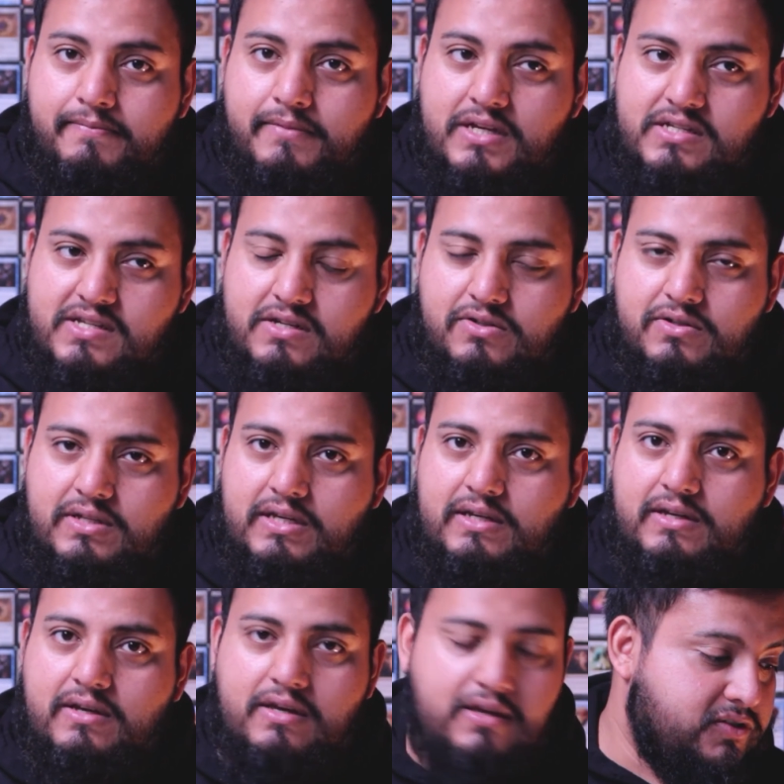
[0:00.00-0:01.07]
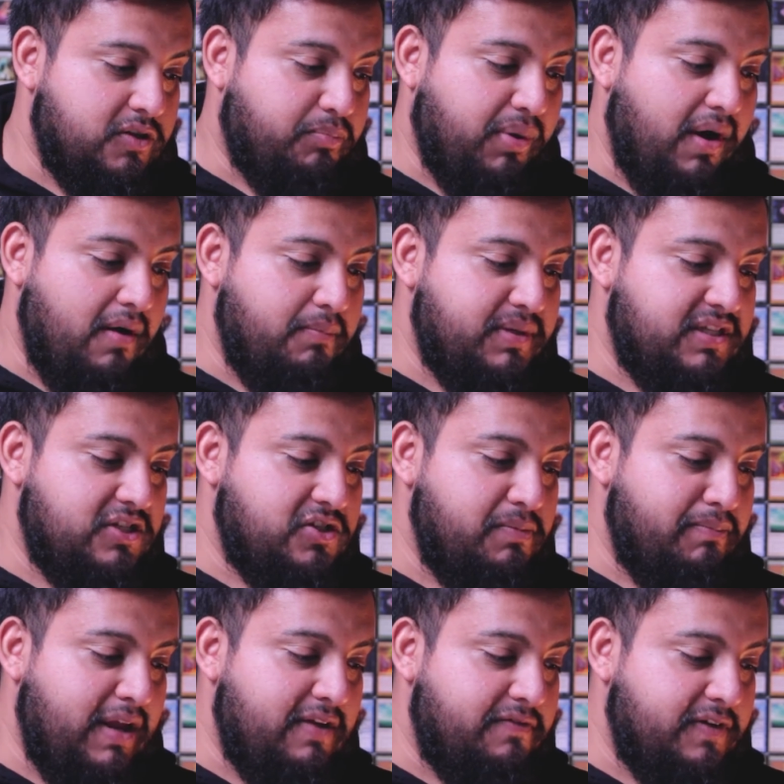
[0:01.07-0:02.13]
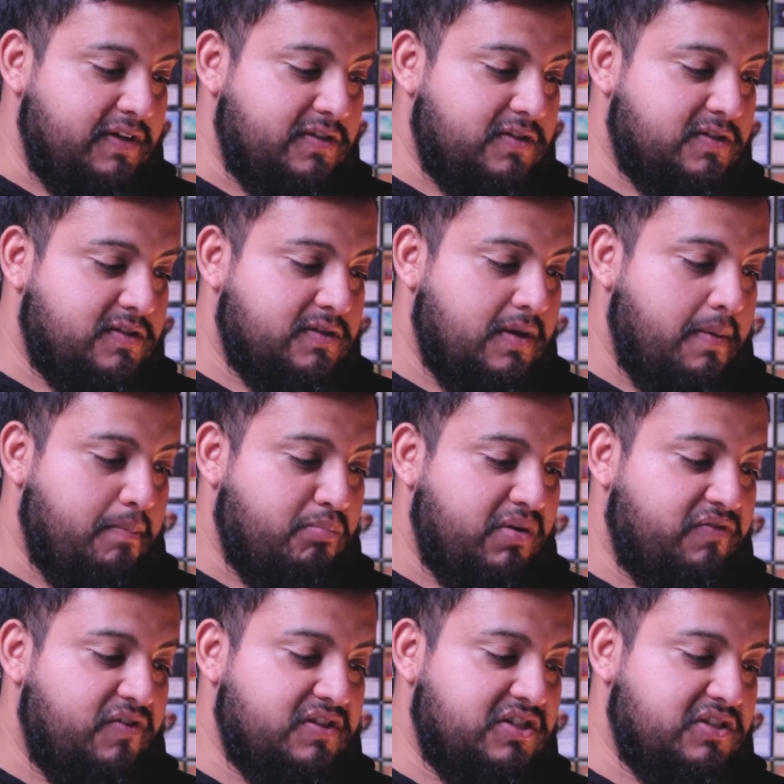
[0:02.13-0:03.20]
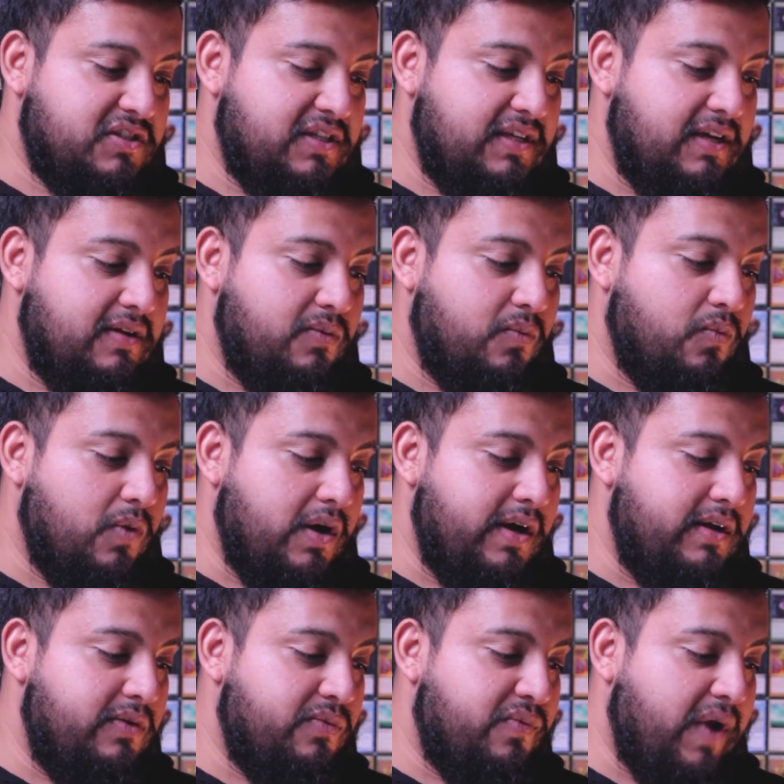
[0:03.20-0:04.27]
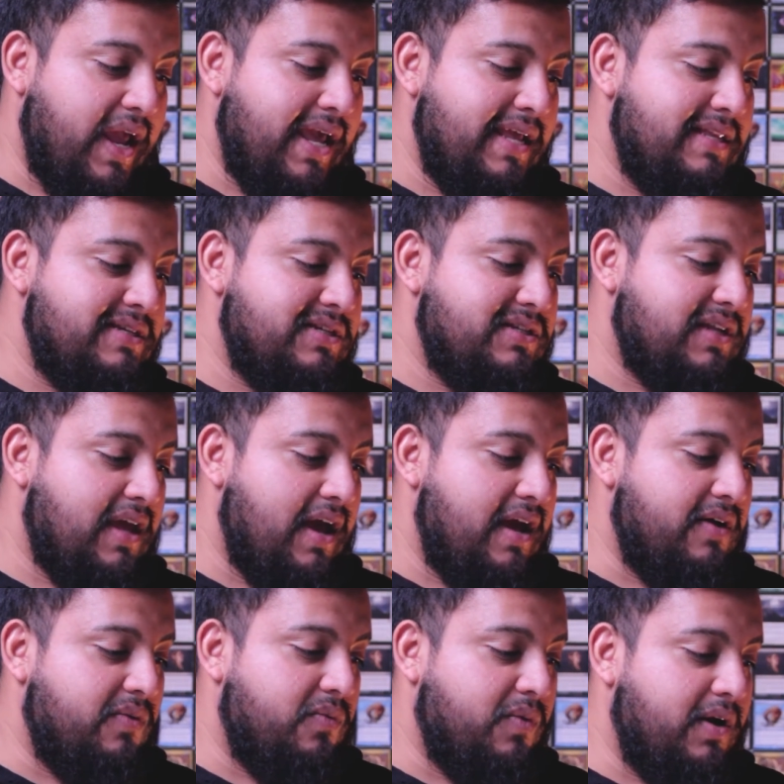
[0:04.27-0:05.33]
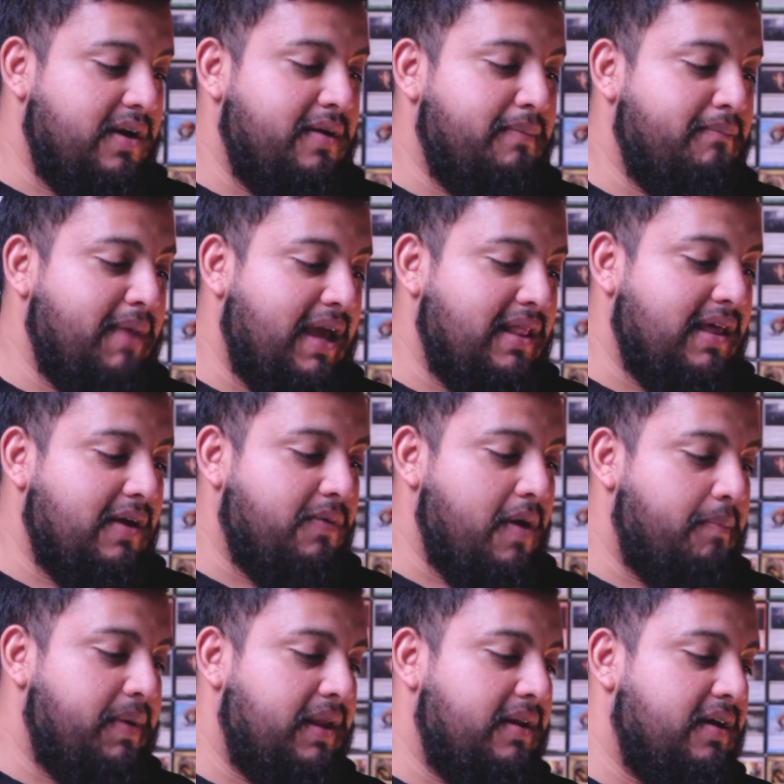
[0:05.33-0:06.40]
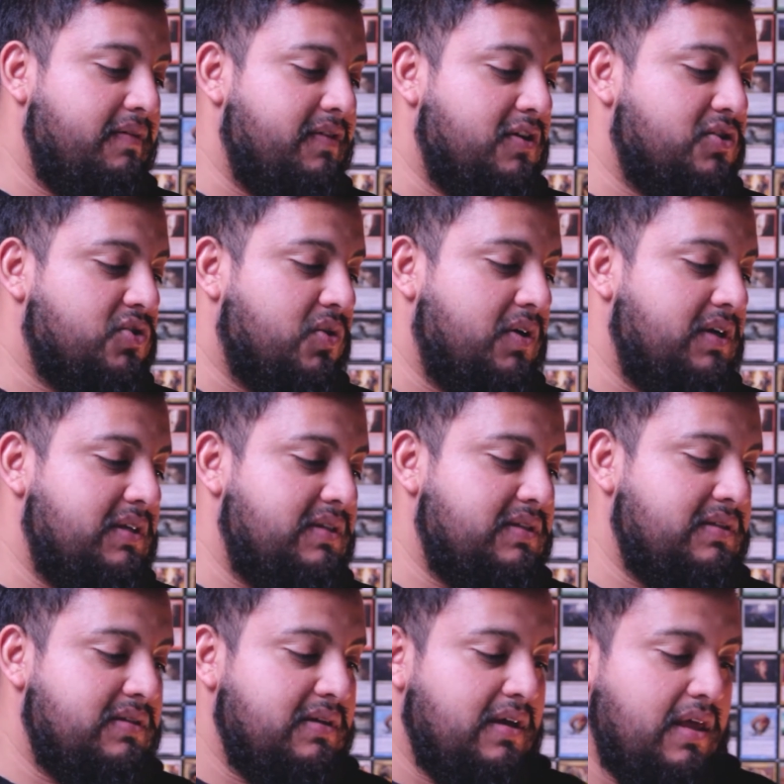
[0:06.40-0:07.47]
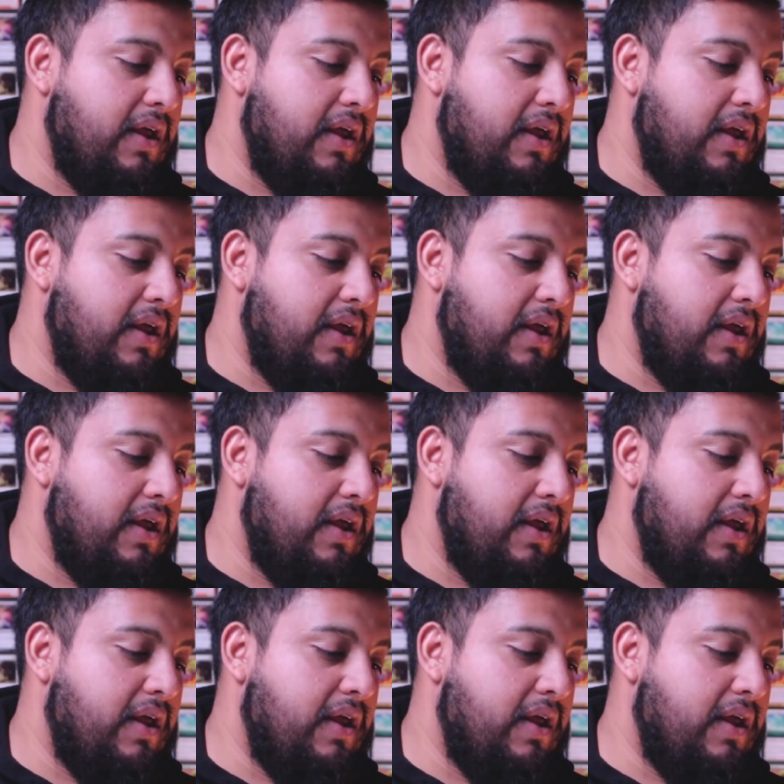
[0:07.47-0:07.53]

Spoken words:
essentially. So prayer and petition benefits. Proficiency in 1 ranged and 1 melee weapon of your choice.